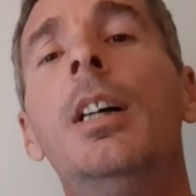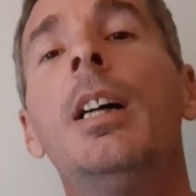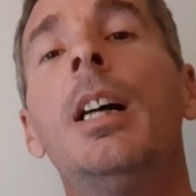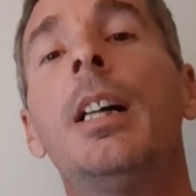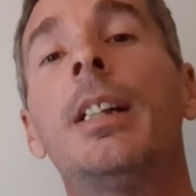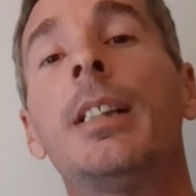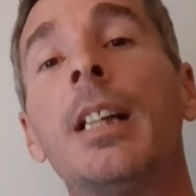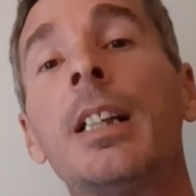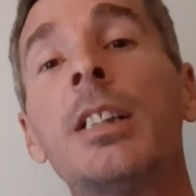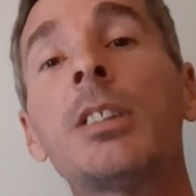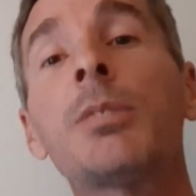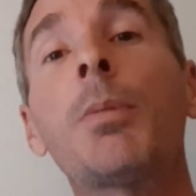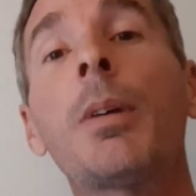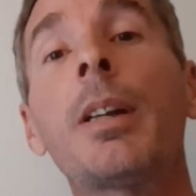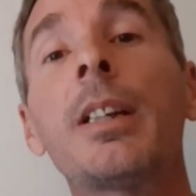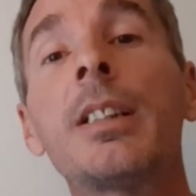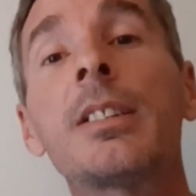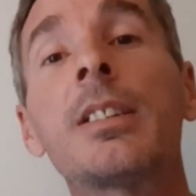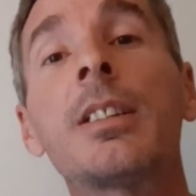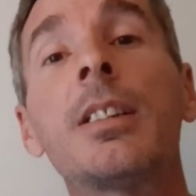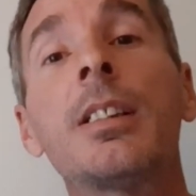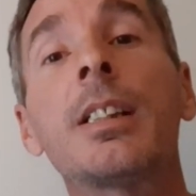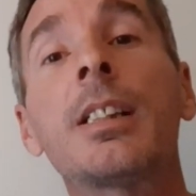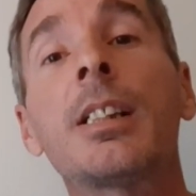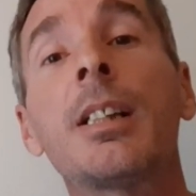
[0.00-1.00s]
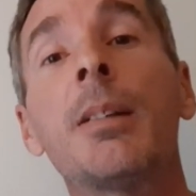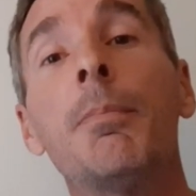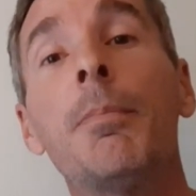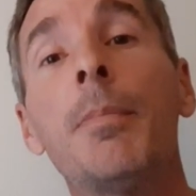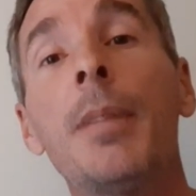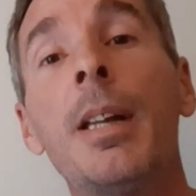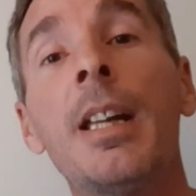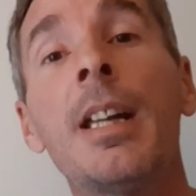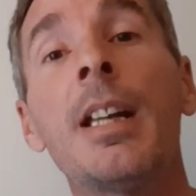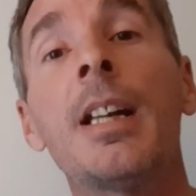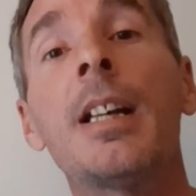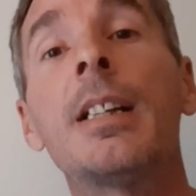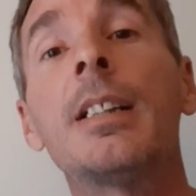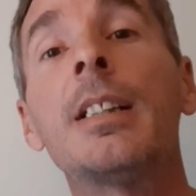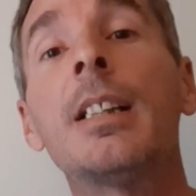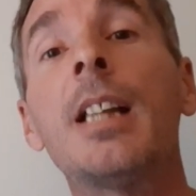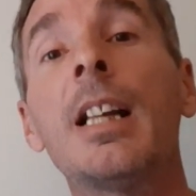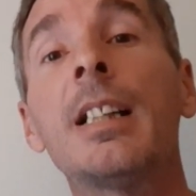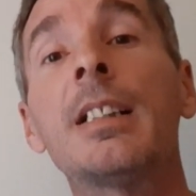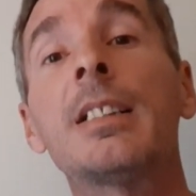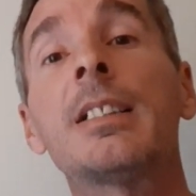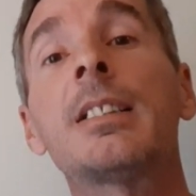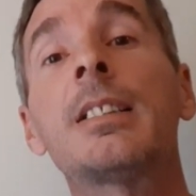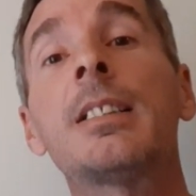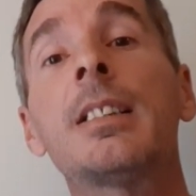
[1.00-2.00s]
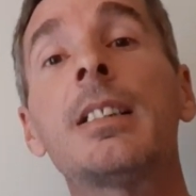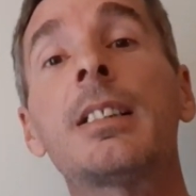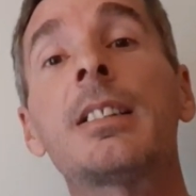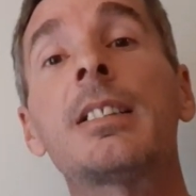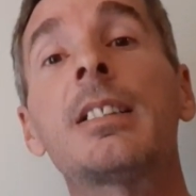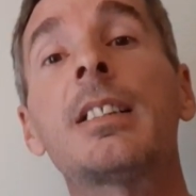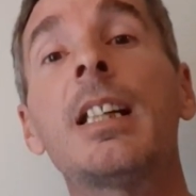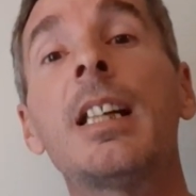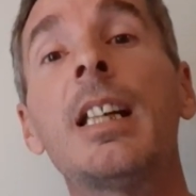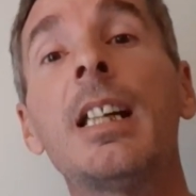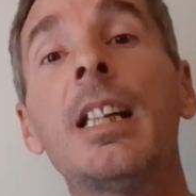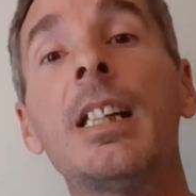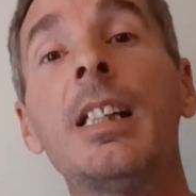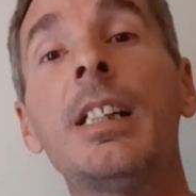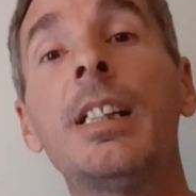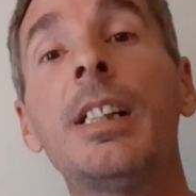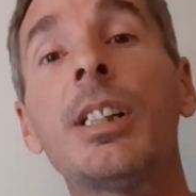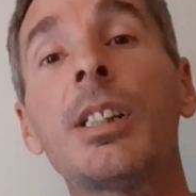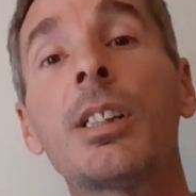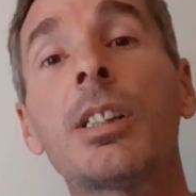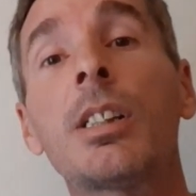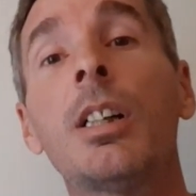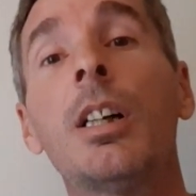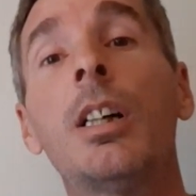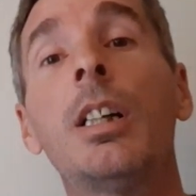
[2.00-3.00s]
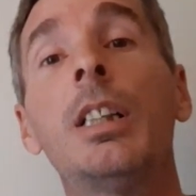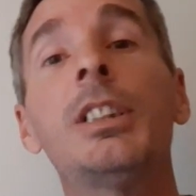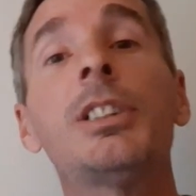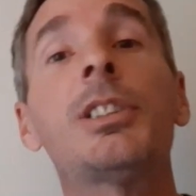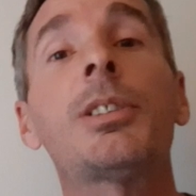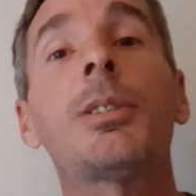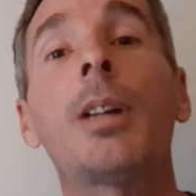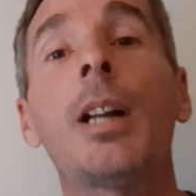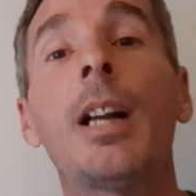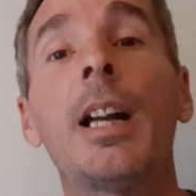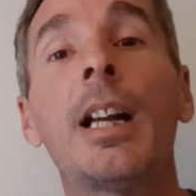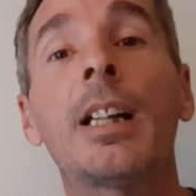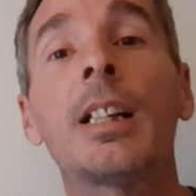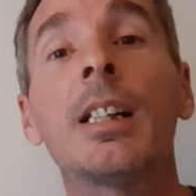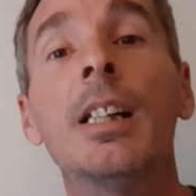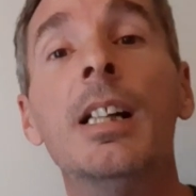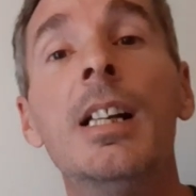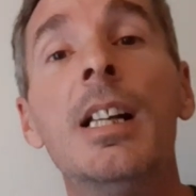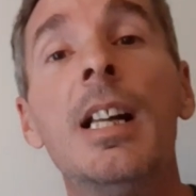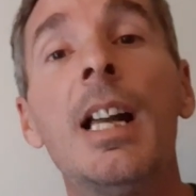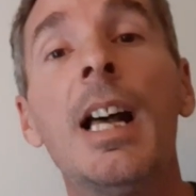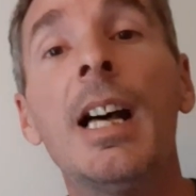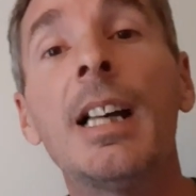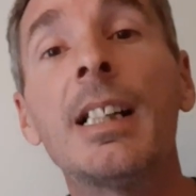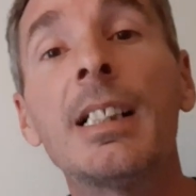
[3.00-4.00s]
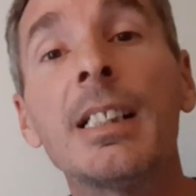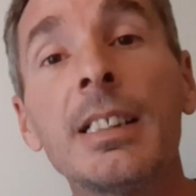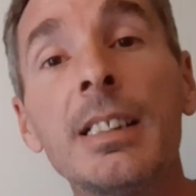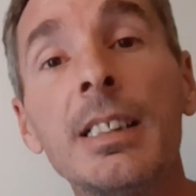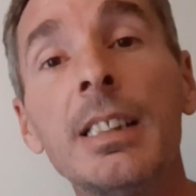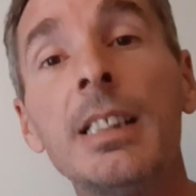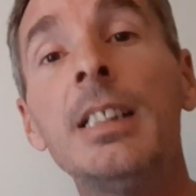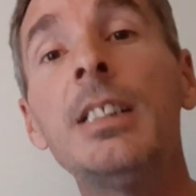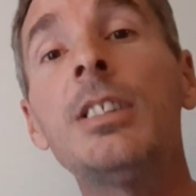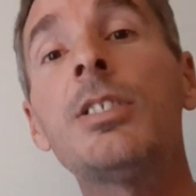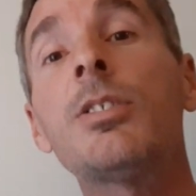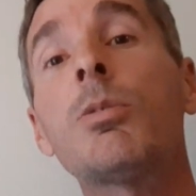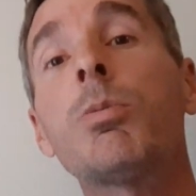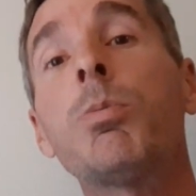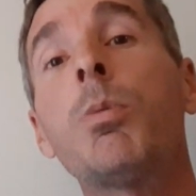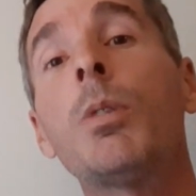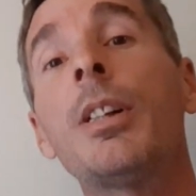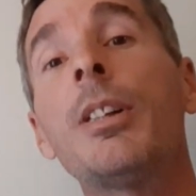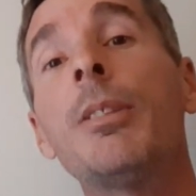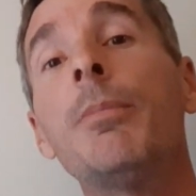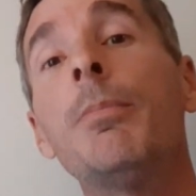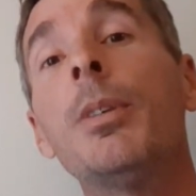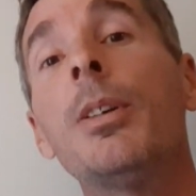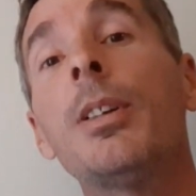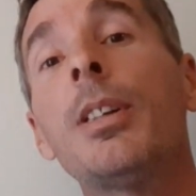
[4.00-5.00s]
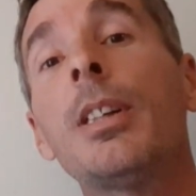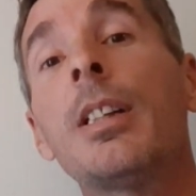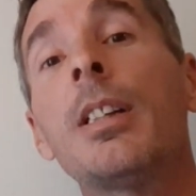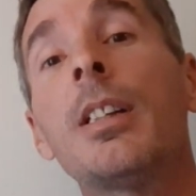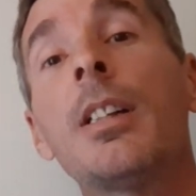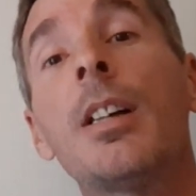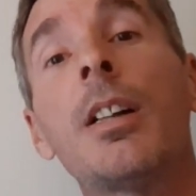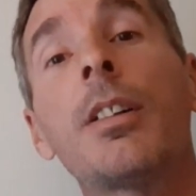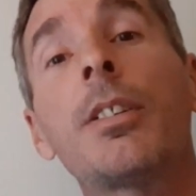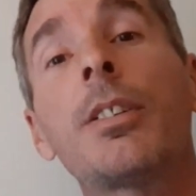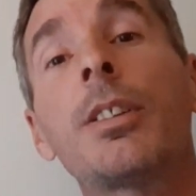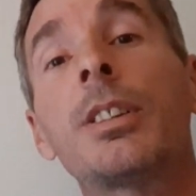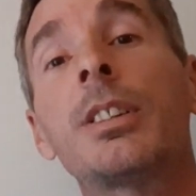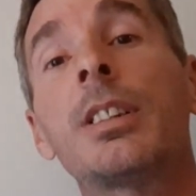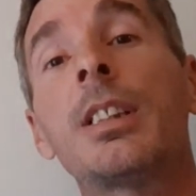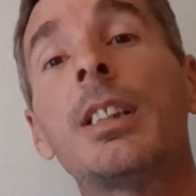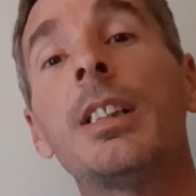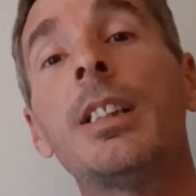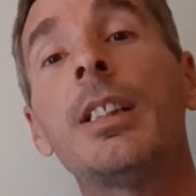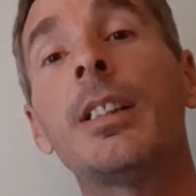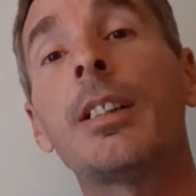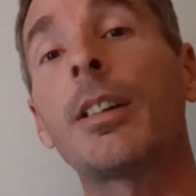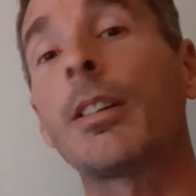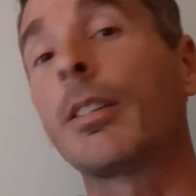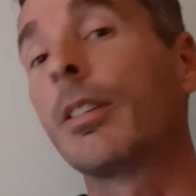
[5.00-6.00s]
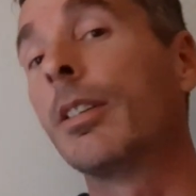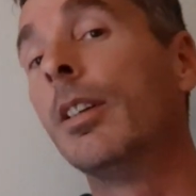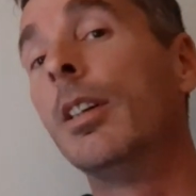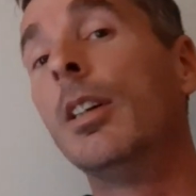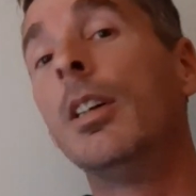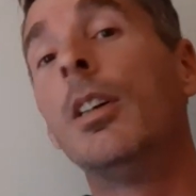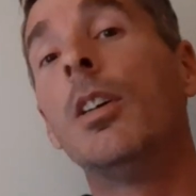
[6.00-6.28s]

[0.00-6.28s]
And that's why he's going to command that 6 to 8 year contract at least $20 million a year.